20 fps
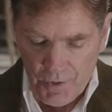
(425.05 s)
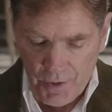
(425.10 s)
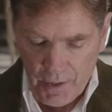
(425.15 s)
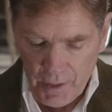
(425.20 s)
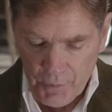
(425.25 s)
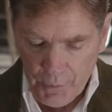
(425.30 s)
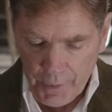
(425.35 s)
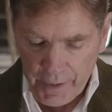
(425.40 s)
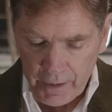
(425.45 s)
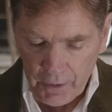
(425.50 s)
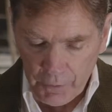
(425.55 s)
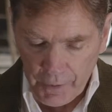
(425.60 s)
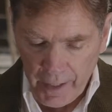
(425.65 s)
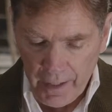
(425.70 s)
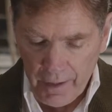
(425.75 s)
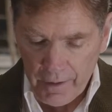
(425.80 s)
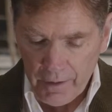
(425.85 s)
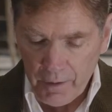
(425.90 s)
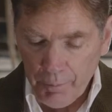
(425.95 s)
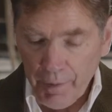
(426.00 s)
he had
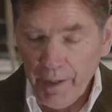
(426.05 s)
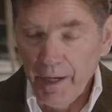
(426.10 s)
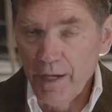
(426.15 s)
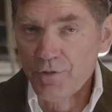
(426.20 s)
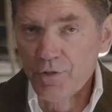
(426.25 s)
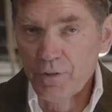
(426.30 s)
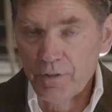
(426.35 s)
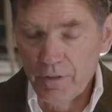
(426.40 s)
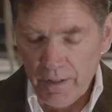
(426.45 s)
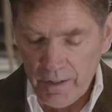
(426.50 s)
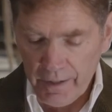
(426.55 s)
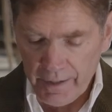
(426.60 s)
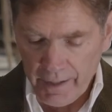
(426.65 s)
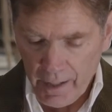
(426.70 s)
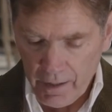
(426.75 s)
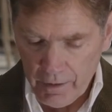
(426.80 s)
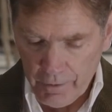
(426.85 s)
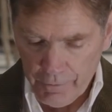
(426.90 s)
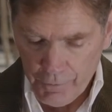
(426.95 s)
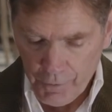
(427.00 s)
relocated to Pasadena,
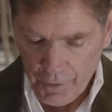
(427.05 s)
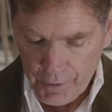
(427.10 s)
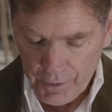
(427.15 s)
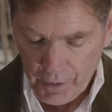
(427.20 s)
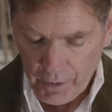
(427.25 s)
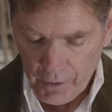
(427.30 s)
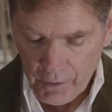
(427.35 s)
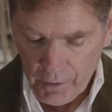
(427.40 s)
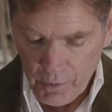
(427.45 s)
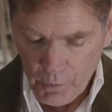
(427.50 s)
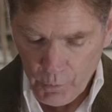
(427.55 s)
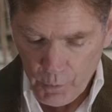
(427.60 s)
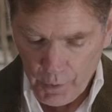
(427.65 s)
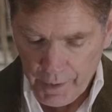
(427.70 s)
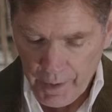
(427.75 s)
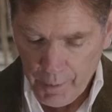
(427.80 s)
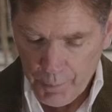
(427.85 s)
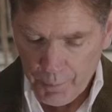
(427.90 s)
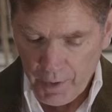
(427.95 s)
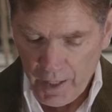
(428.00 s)
California, where
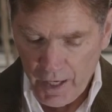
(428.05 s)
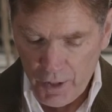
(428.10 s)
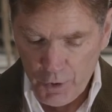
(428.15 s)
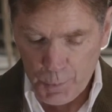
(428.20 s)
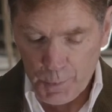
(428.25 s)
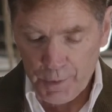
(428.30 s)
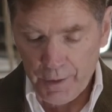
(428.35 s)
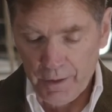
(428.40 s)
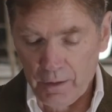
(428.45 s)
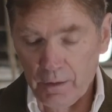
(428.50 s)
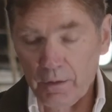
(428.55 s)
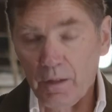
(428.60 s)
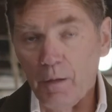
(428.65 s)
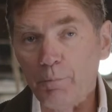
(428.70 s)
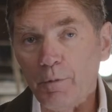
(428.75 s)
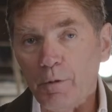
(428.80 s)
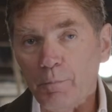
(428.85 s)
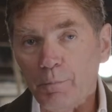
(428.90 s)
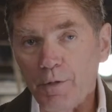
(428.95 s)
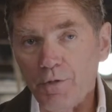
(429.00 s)
he prospered in the
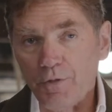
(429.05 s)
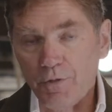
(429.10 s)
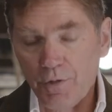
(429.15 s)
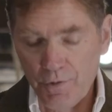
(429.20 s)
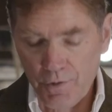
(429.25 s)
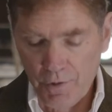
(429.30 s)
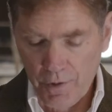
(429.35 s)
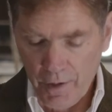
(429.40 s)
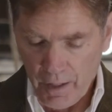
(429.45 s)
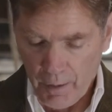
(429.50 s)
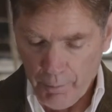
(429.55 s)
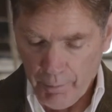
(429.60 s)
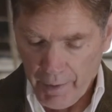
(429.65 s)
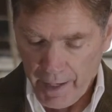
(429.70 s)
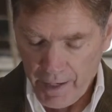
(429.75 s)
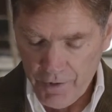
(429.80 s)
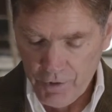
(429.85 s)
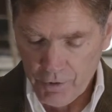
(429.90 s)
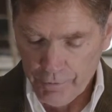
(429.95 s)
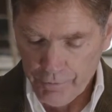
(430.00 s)
lumber business and
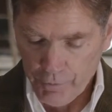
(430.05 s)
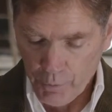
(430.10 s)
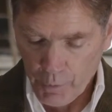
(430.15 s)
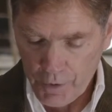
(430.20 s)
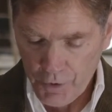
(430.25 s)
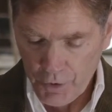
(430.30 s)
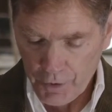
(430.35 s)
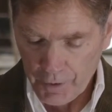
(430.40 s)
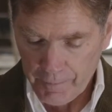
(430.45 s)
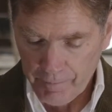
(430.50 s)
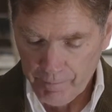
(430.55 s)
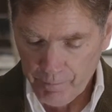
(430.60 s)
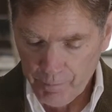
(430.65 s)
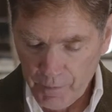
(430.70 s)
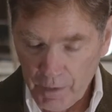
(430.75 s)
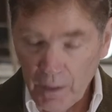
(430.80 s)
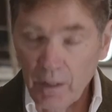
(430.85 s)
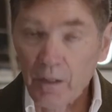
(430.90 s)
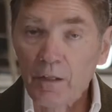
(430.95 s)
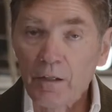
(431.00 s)
amassed a fortune.
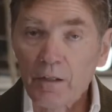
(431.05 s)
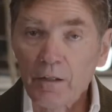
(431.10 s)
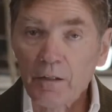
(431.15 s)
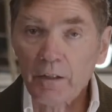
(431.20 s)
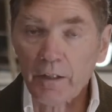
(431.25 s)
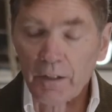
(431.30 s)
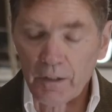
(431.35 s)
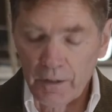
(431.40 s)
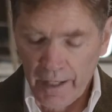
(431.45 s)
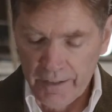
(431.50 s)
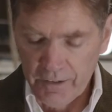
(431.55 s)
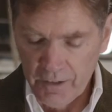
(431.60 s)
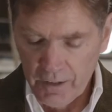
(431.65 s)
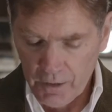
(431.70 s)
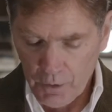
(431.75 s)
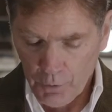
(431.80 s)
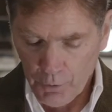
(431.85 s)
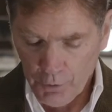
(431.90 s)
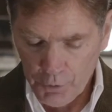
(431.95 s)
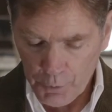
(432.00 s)
In
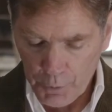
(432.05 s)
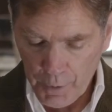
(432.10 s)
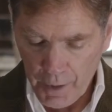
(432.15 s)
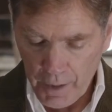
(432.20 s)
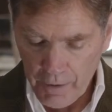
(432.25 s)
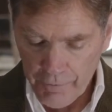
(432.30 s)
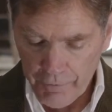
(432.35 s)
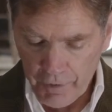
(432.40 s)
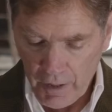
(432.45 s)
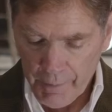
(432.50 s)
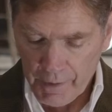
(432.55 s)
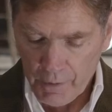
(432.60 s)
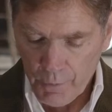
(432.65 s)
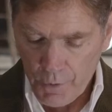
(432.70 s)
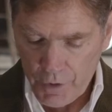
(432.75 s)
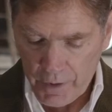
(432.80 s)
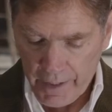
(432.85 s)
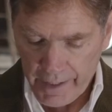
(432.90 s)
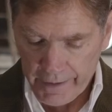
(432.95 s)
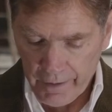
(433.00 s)
1903, Fleming
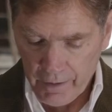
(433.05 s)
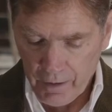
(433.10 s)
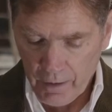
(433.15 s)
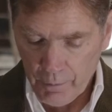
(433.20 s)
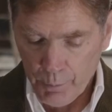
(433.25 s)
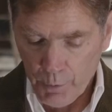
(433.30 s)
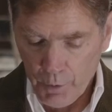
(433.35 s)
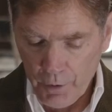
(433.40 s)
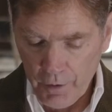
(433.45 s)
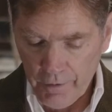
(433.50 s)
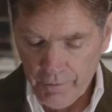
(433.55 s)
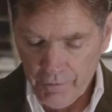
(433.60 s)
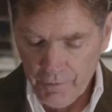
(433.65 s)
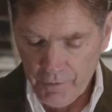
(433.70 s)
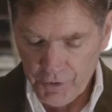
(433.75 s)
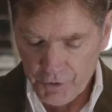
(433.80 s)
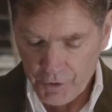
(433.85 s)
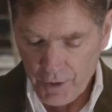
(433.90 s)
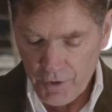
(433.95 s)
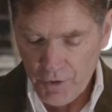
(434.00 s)
was elected to the Board of
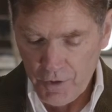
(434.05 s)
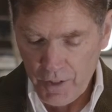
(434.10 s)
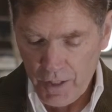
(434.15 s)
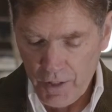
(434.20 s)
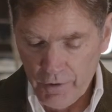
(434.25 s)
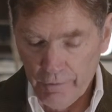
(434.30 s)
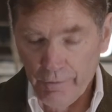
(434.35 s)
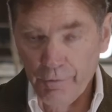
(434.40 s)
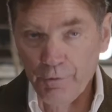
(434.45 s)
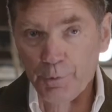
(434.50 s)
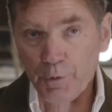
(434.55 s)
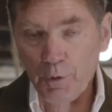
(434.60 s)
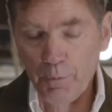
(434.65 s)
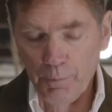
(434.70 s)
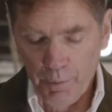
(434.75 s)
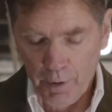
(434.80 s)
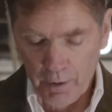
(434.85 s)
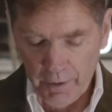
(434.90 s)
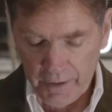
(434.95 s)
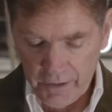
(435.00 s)
Trustees of
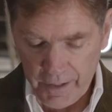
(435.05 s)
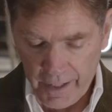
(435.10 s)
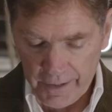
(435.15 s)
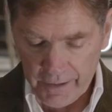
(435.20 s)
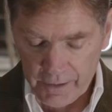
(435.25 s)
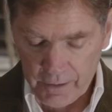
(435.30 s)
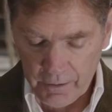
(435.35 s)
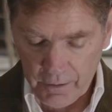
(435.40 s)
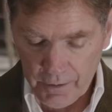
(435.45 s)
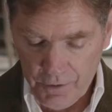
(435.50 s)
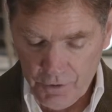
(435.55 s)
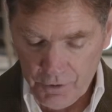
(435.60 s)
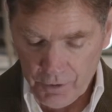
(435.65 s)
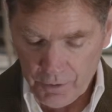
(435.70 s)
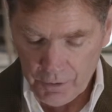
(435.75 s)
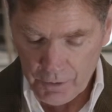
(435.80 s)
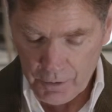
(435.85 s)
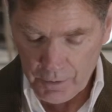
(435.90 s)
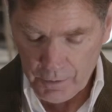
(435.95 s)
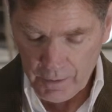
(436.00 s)
Throop Polytechnical
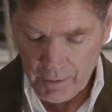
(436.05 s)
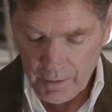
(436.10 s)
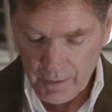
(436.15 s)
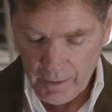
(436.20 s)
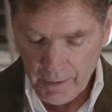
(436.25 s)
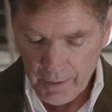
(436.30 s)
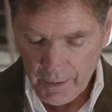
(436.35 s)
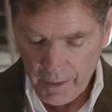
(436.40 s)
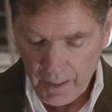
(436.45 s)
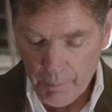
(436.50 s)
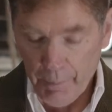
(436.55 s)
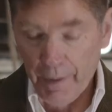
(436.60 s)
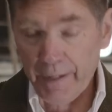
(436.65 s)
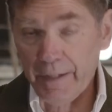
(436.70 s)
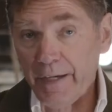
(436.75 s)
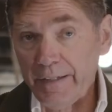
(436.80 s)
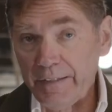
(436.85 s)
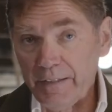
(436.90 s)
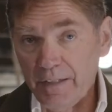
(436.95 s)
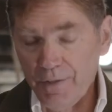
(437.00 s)
Institute, and by
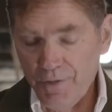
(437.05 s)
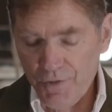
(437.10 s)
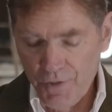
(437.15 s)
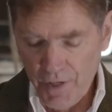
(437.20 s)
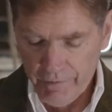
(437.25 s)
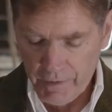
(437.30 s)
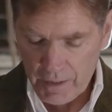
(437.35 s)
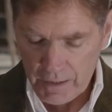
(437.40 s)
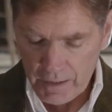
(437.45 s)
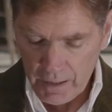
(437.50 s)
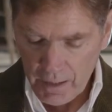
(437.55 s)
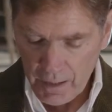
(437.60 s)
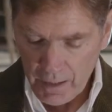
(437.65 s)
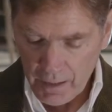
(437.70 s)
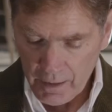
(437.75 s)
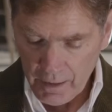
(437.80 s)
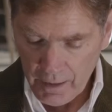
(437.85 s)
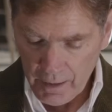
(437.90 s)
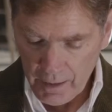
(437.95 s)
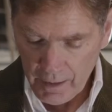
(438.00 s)

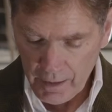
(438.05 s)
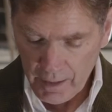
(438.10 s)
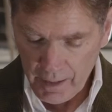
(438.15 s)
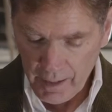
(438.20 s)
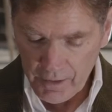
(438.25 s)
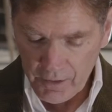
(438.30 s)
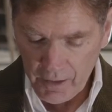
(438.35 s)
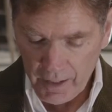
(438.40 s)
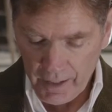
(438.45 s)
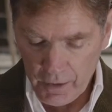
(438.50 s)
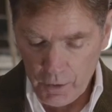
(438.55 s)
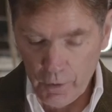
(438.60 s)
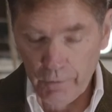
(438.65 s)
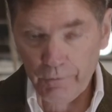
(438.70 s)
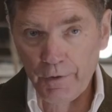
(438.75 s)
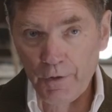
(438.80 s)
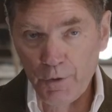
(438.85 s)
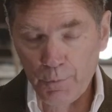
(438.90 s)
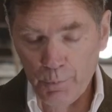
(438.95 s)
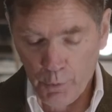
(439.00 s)
1917, he had taken
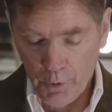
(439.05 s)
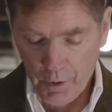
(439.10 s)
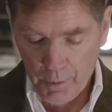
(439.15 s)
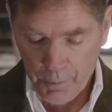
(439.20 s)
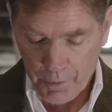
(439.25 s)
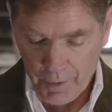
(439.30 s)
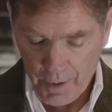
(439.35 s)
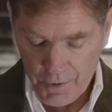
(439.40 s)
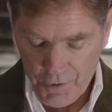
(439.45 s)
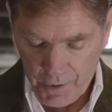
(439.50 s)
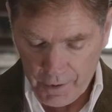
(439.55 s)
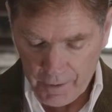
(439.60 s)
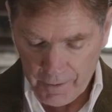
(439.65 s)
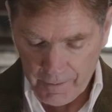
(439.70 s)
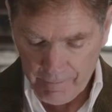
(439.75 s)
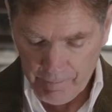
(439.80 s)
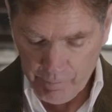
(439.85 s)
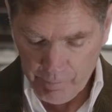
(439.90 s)
over as board president.